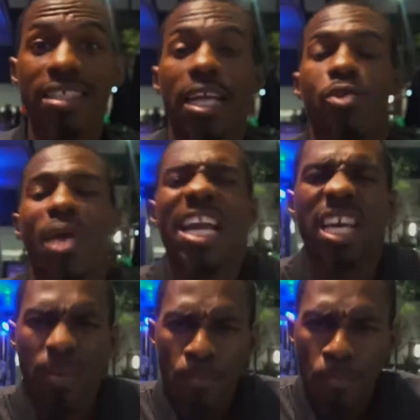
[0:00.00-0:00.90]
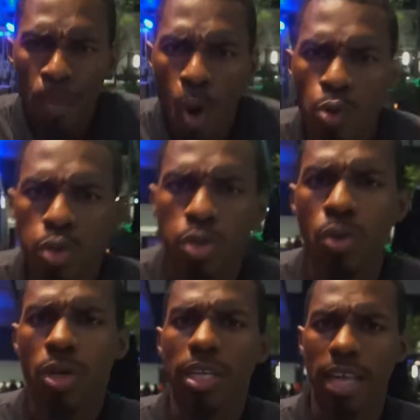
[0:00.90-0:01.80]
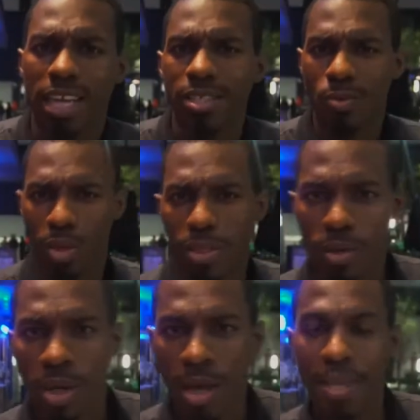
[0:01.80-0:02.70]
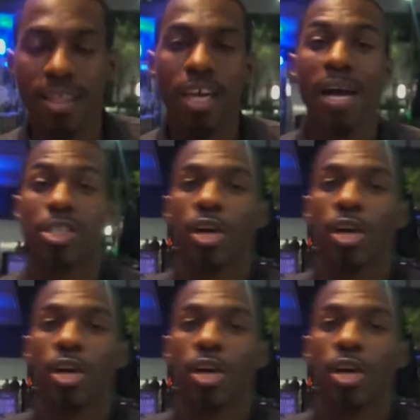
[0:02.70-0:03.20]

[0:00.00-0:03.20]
that create an emotional connection with you. I mean, think about